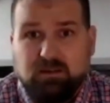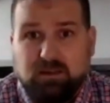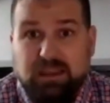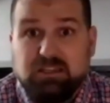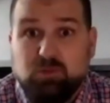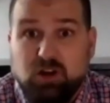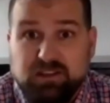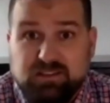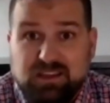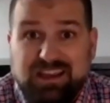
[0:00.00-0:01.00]

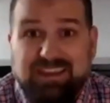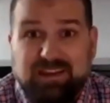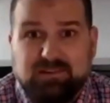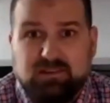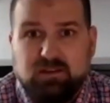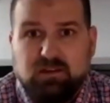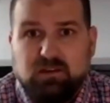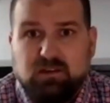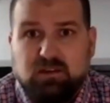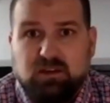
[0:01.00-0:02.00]
antibodies against
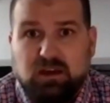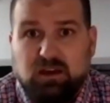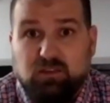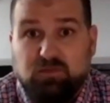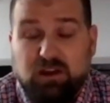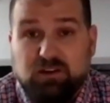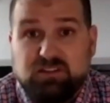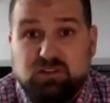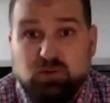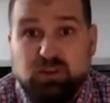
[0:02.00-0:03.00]
the
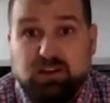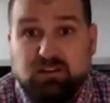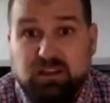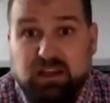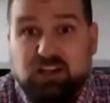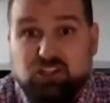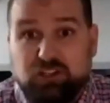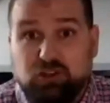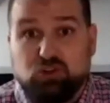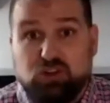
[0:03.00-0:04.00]
virus so that it actually
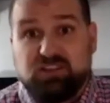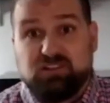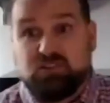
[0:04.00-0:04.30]
neutralizes.